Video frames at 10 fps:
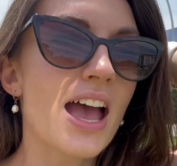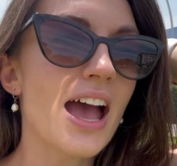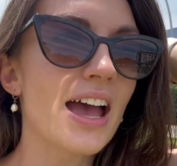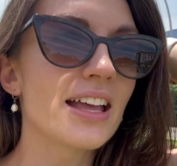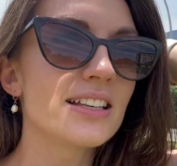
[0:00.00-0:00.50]

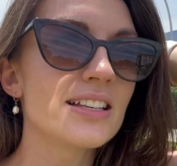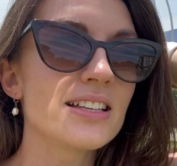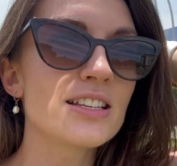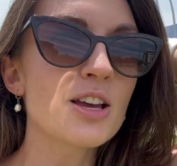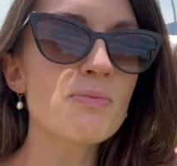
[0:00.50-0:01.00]

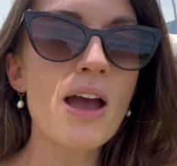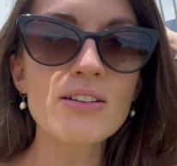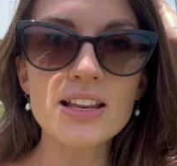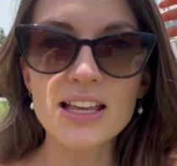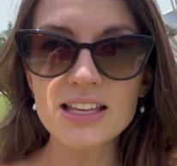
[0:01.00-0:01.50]
And
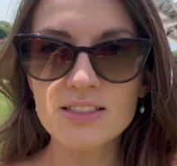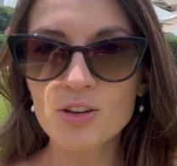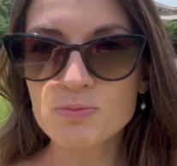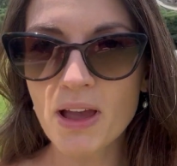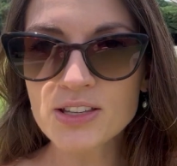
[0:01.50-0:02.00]
apparently
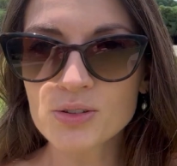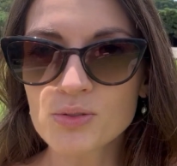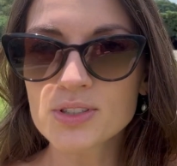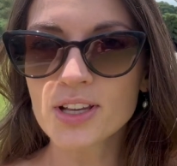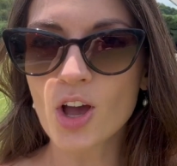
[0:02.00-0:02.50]
those
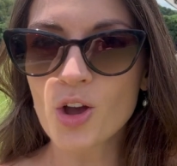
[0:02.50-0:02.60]
petals like